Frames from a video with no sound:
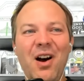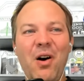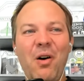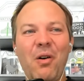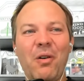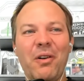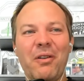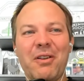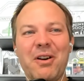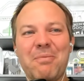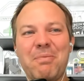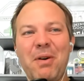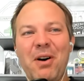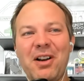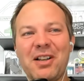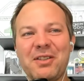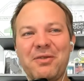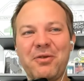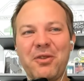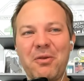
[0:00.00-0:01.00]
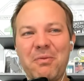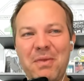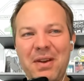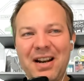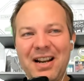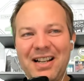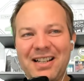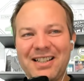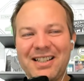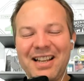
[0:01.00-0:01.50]
Well, I want to pause for a
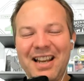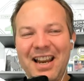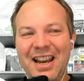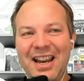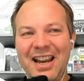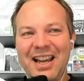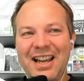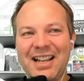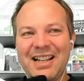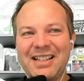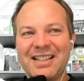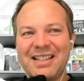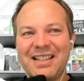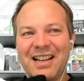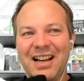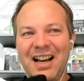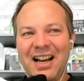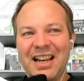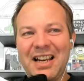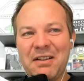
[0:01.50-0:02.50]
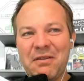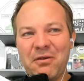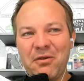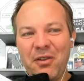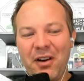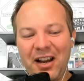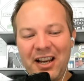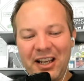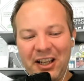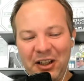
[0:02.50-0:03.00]
minute and uh,
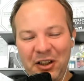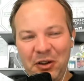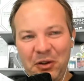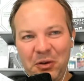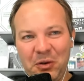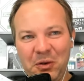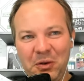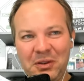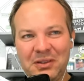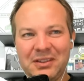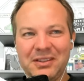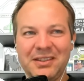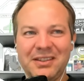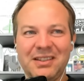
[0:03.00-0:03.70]
invite you